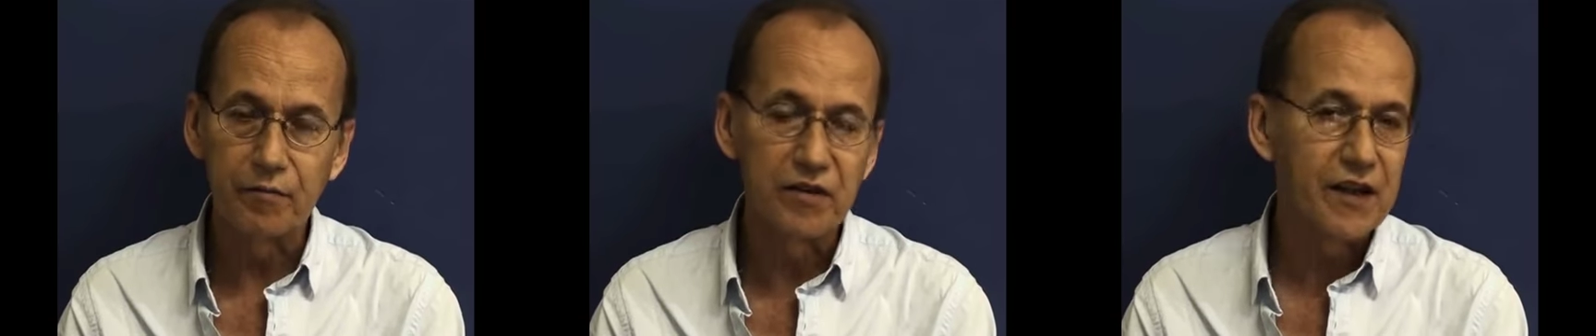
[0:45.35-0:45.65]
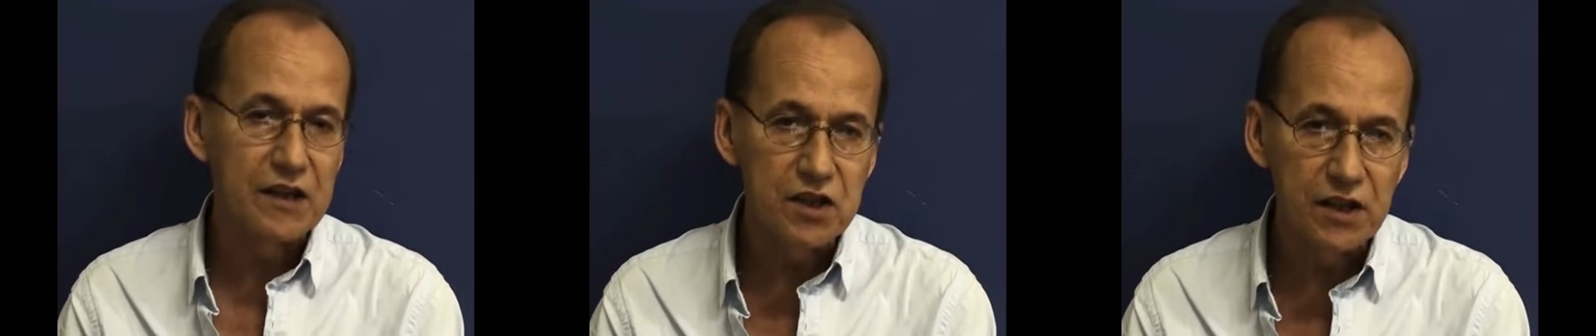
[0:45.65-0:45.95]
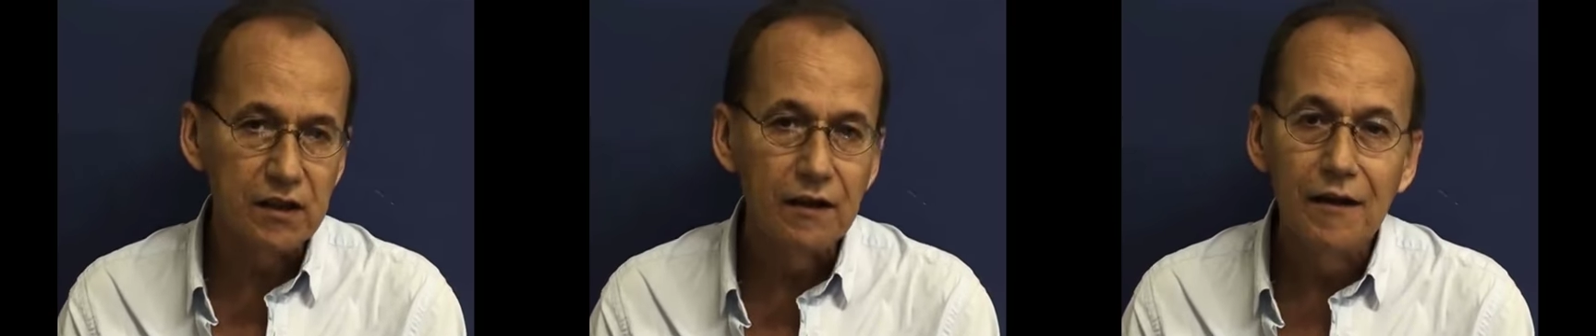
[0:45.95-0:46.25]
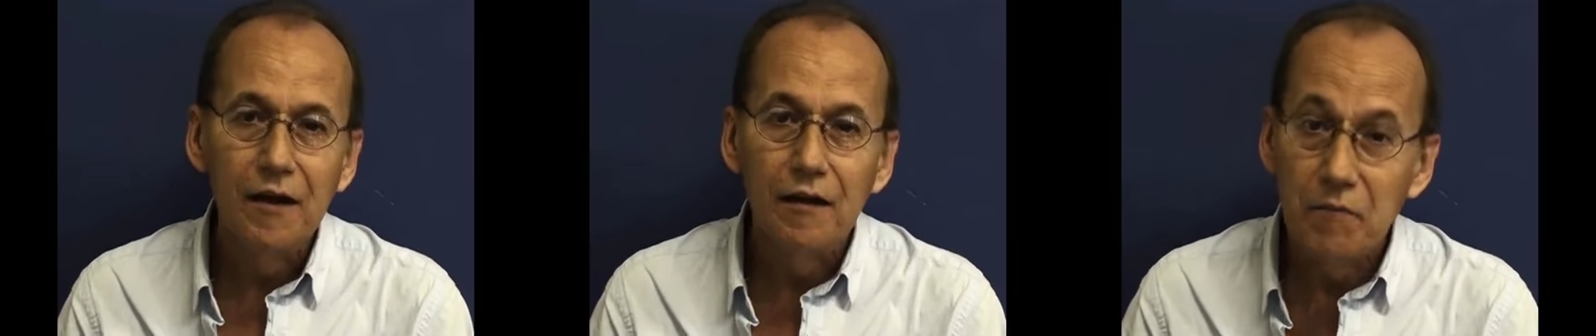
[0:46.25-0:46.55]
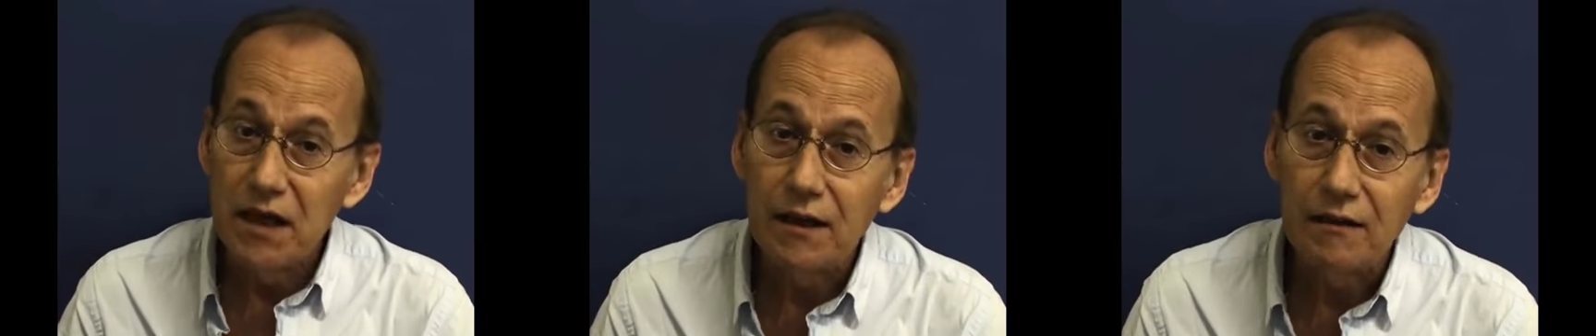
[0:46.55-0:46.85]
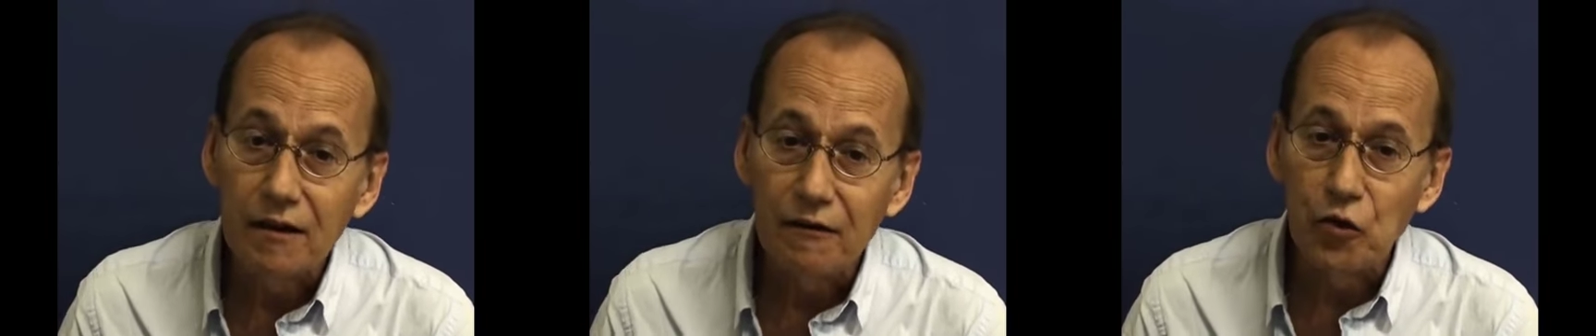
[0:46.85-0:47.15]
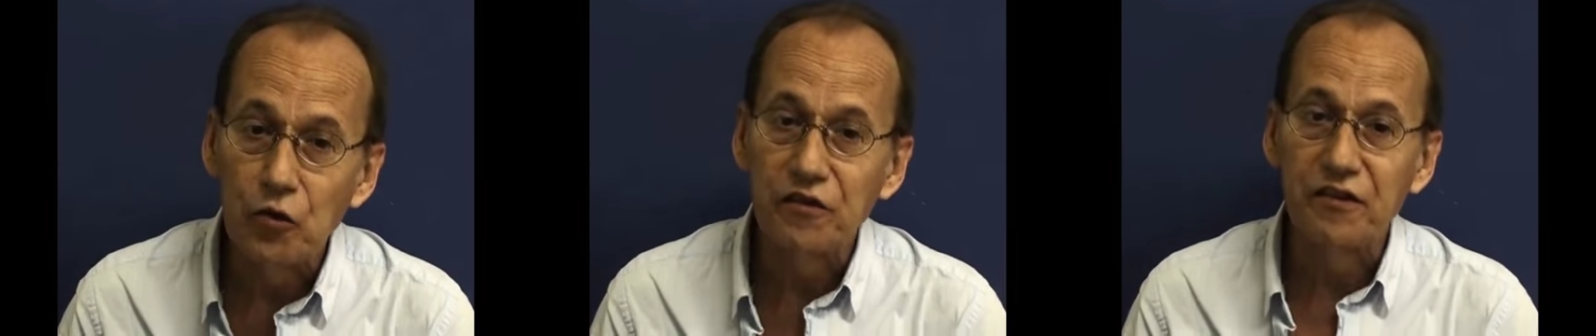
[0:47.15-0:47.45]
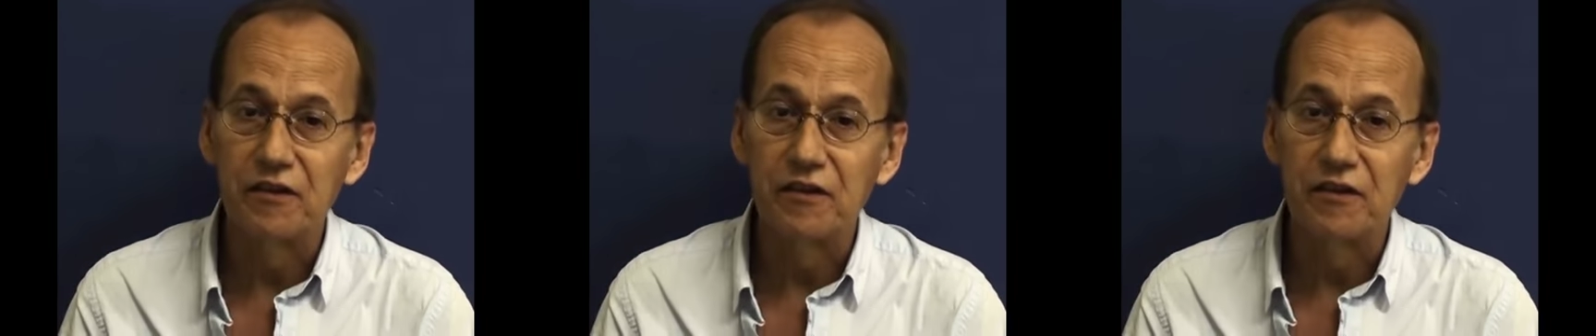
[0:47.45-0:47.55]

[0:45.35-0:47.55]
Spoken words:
potentially meaning, of course,